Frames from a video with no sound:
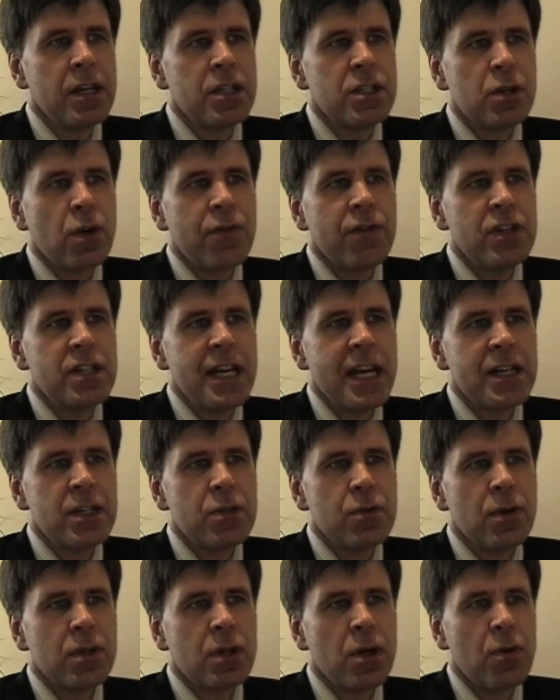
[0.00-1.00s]
So if you take
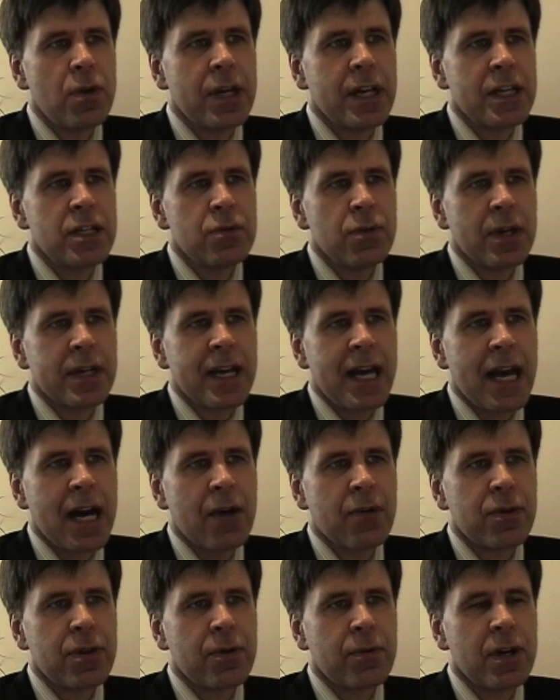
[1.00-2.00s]
dual coding into
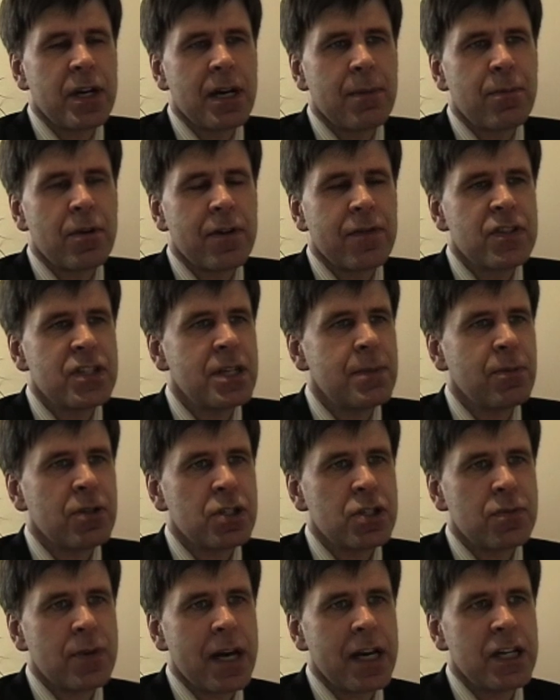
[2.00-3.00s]
account, there are a number of simple
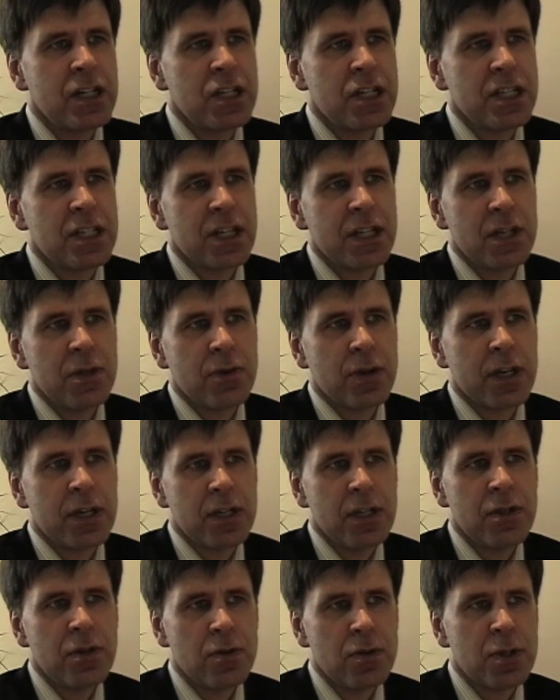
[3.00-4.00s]
strategies that you
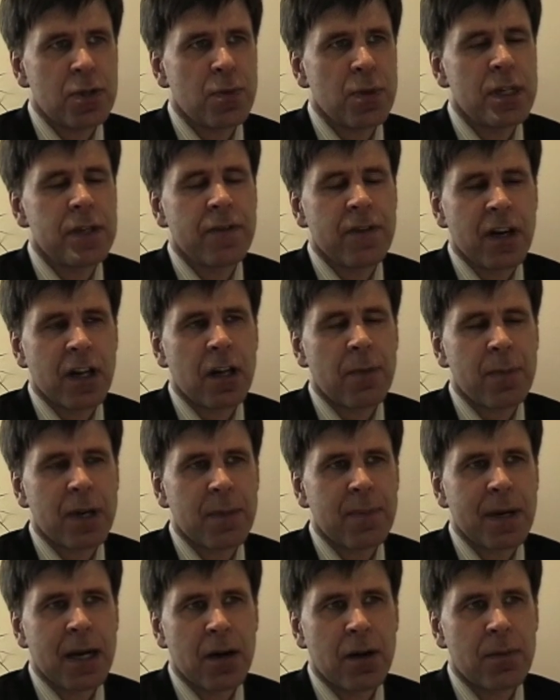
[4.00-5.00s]
can use when
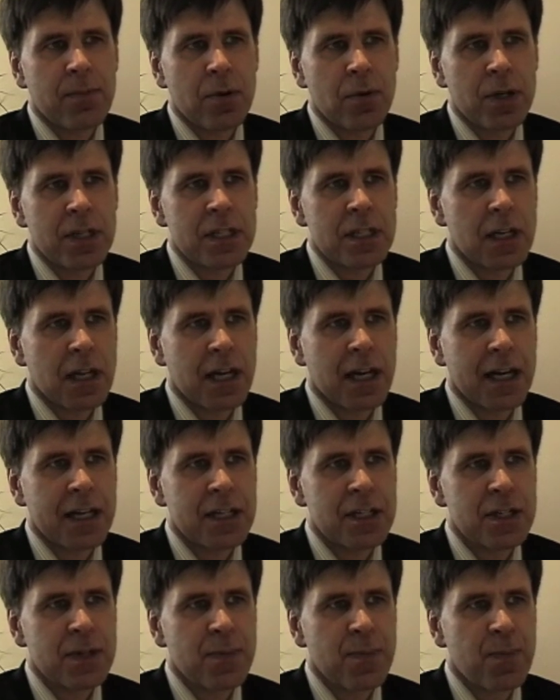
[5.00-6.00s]
developing PowerPoint
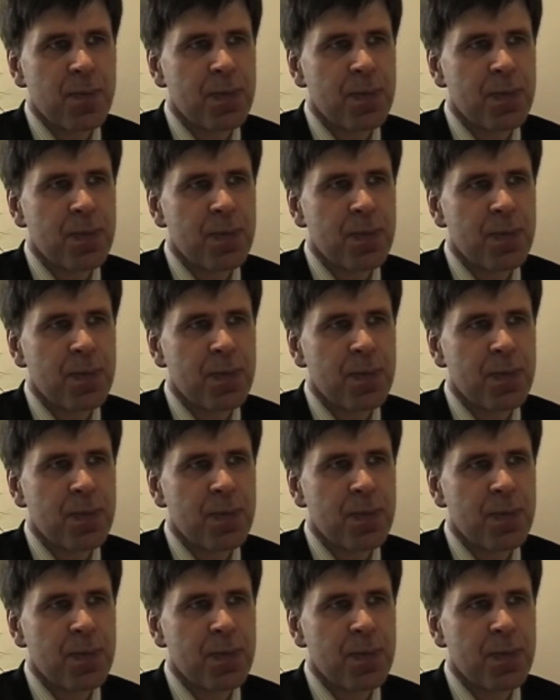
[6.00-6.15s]
slides.